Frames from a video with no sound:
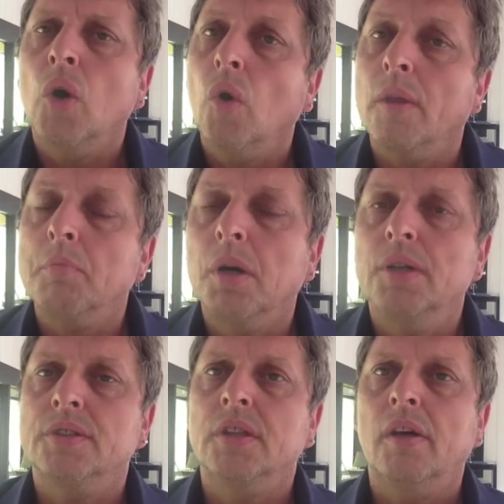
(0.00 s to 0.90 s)
or the
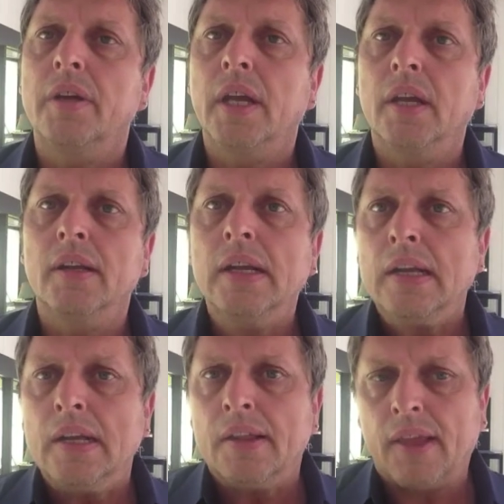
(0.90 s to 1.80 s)
person owning it,
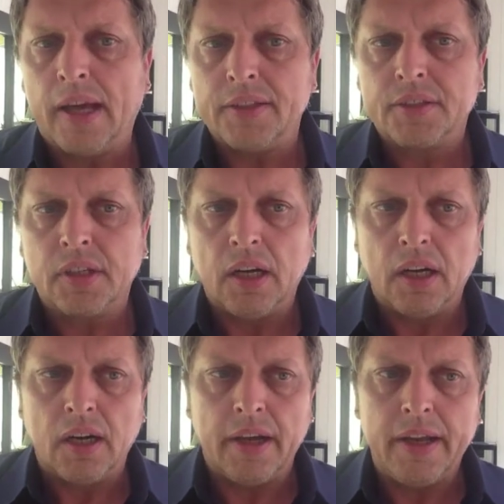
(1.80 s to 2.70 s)
that
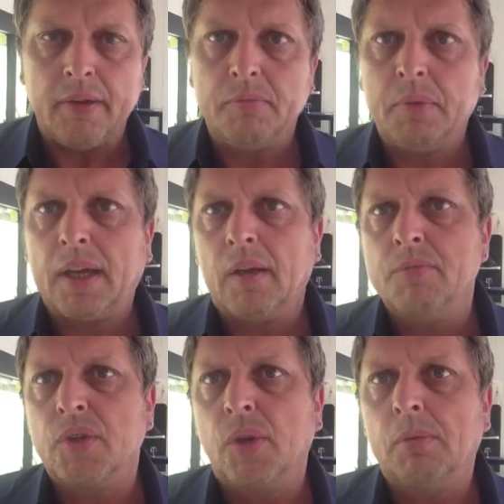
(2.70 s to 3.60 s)
it
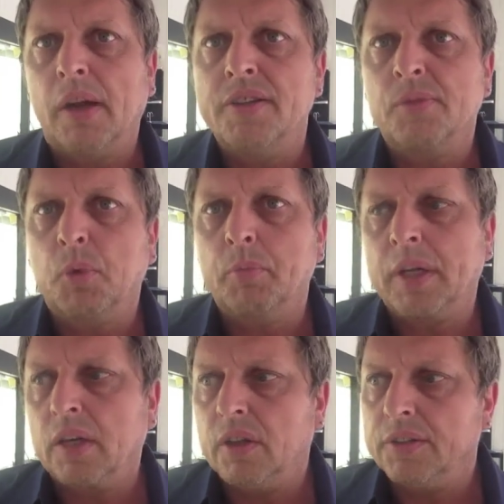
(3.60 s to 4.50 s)
becomes irreplaceable
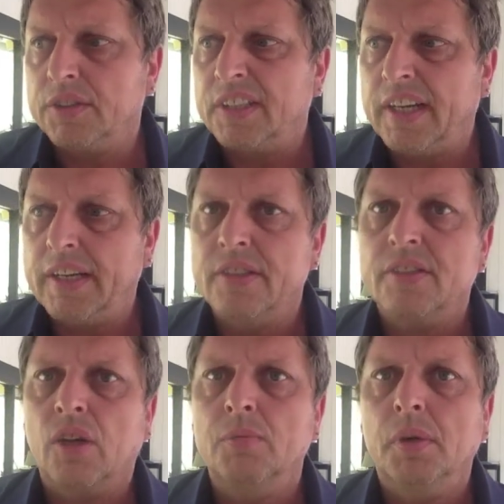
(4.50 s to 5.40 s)
because it is
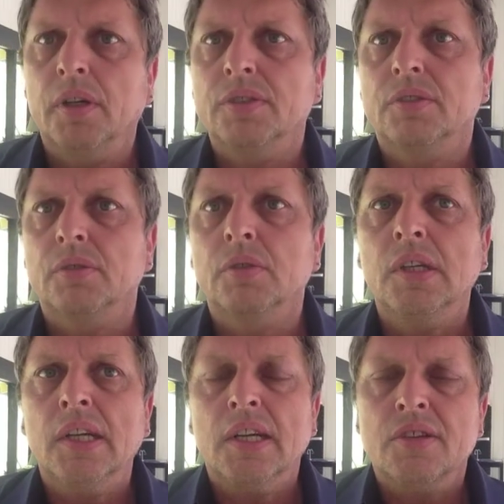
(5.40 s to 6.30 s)
so personal.
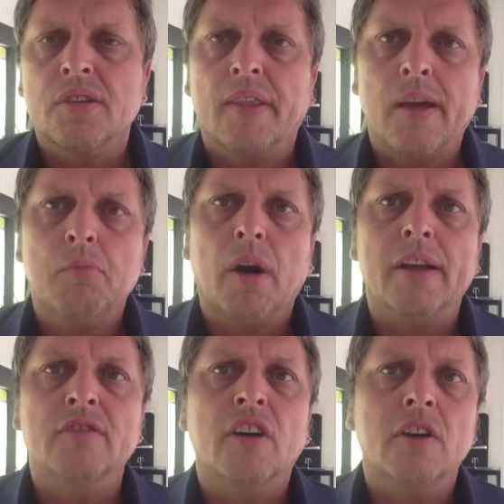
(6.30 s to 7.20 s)
So that might
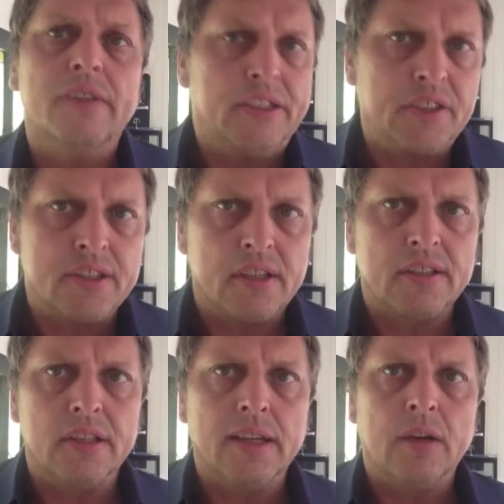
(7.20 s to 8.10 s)
involve actually
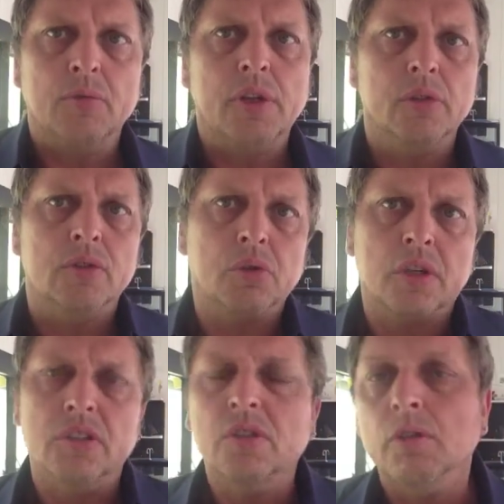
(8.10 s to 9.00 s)
sitting down with you and
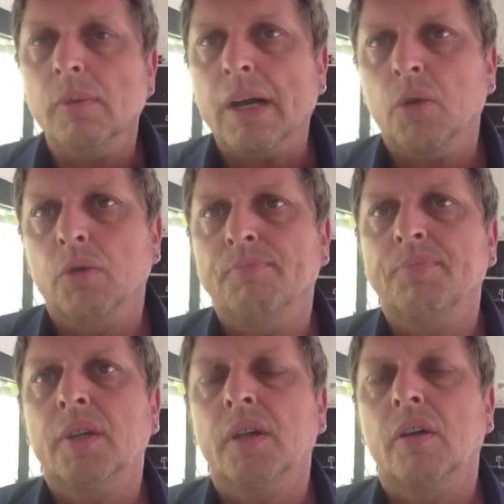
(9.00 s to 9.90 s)
talking to you about
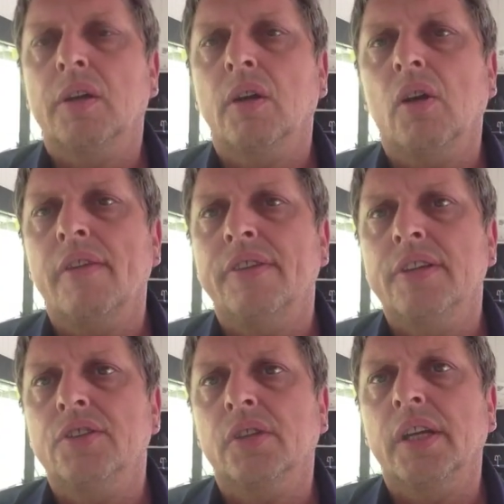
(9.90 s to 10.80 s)
your life
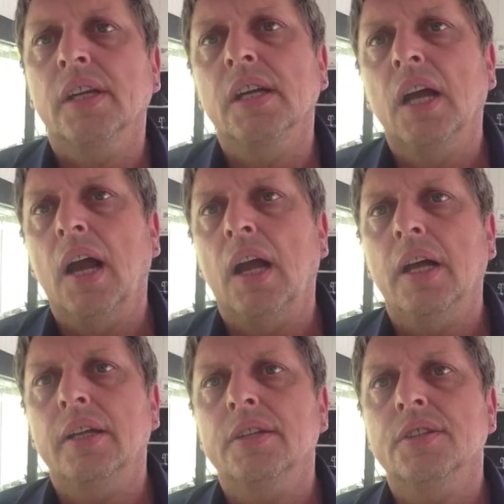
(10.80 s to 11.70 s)
history,
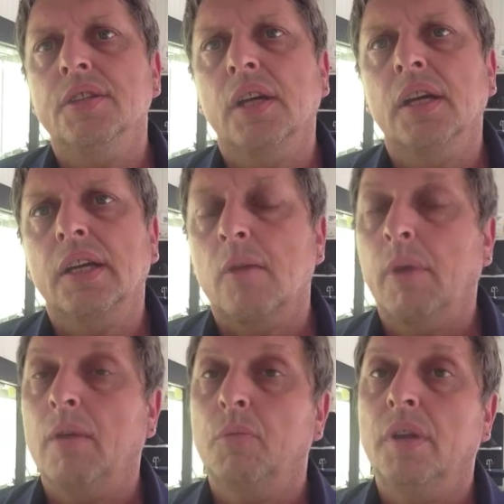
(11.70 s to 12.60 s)
and
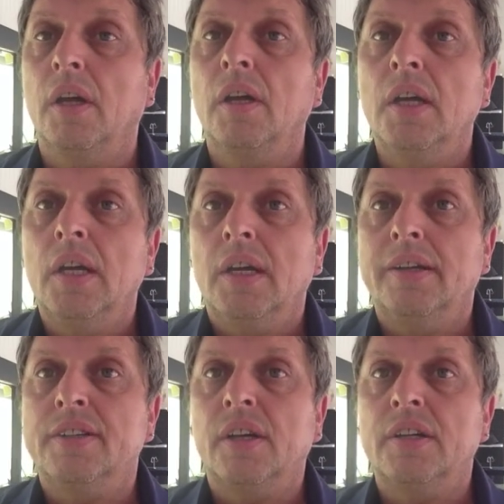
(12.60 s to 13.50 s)
coming up with an
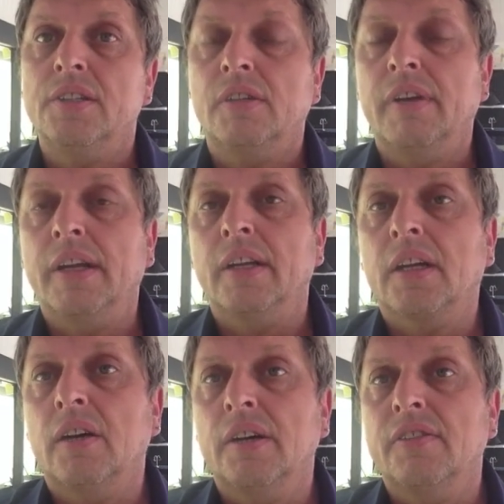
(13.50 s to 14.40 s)
eternity ring that
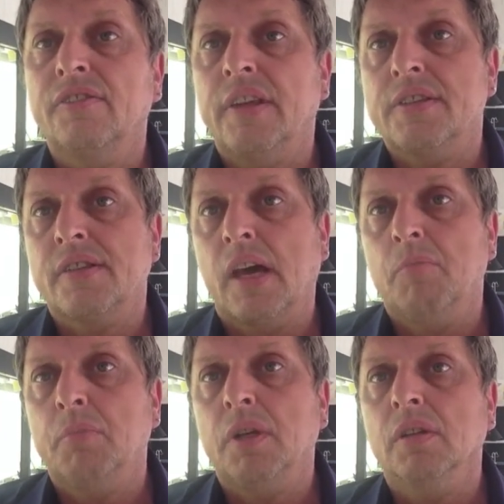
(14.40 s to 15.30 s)
kind of fits
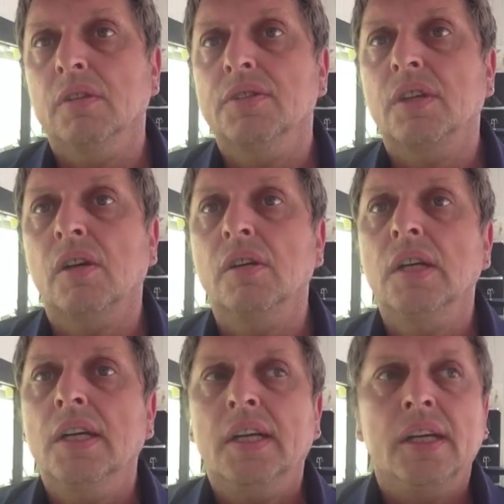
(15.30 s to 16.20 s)
that build. So
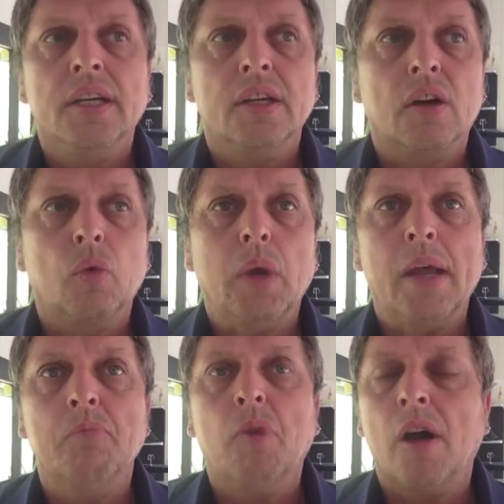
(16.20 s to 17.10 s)

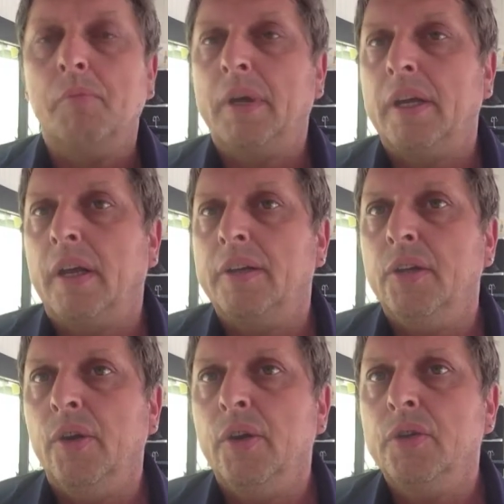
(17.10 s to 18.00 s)
it might be an
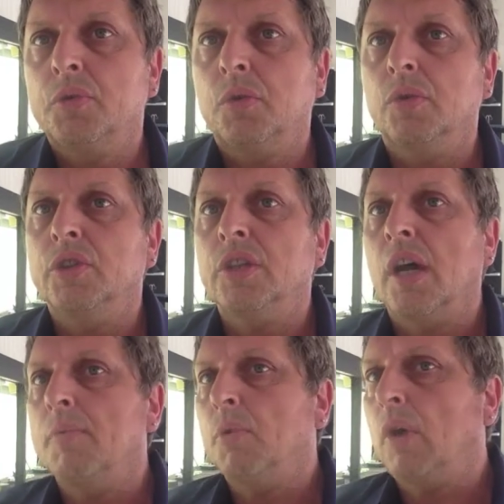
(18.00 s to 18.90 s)
unusual
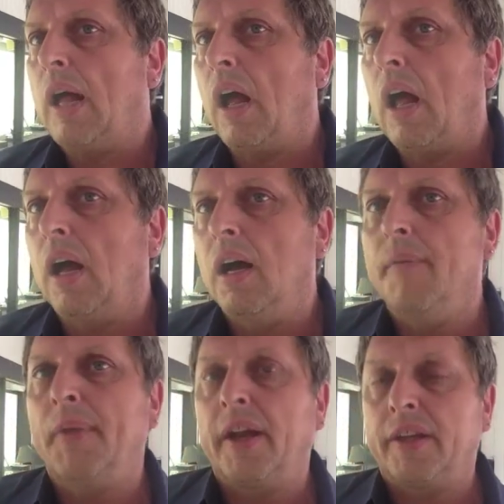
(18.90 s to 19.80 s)
shape or
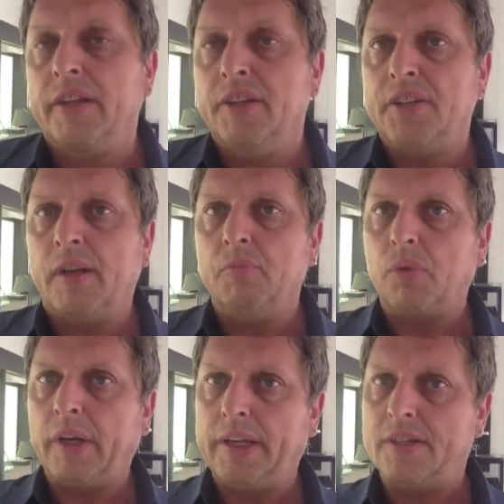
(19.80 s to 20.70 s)
an
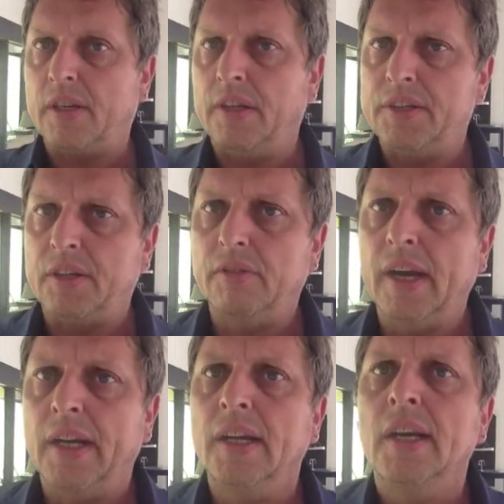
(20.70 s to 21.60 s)
contemporary eternity
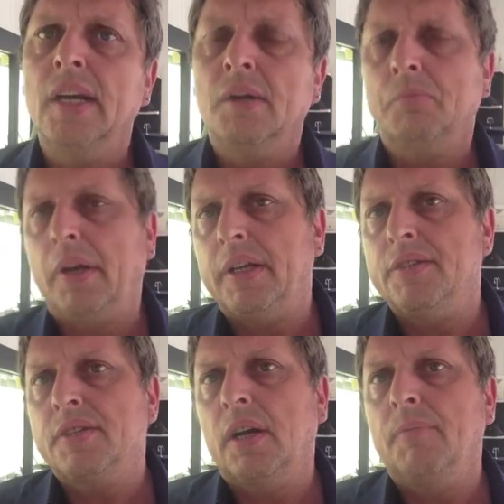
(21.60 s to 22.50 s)
ring, but
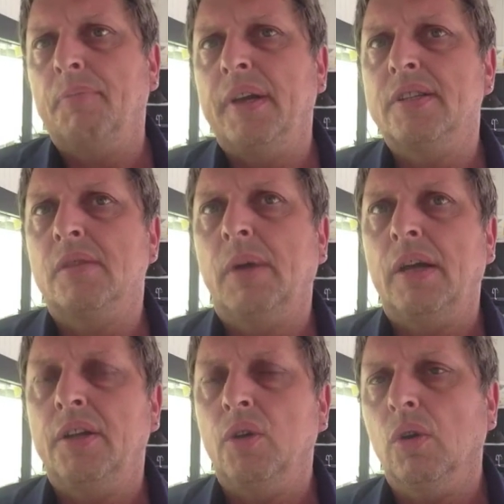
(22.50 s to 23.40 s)
it's
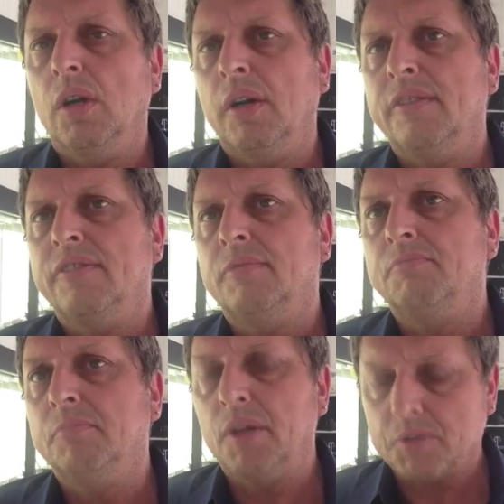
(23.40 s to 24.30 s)
about your life.
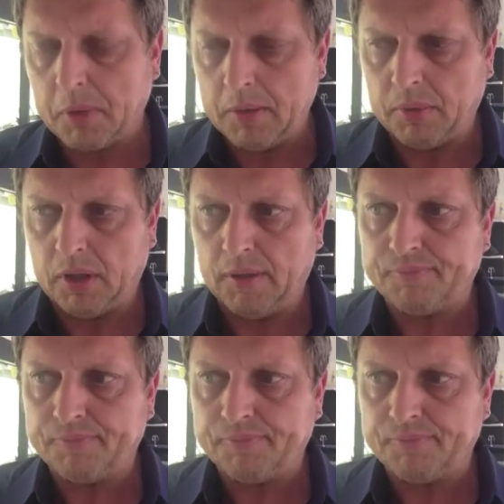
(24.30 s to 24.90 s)
Most people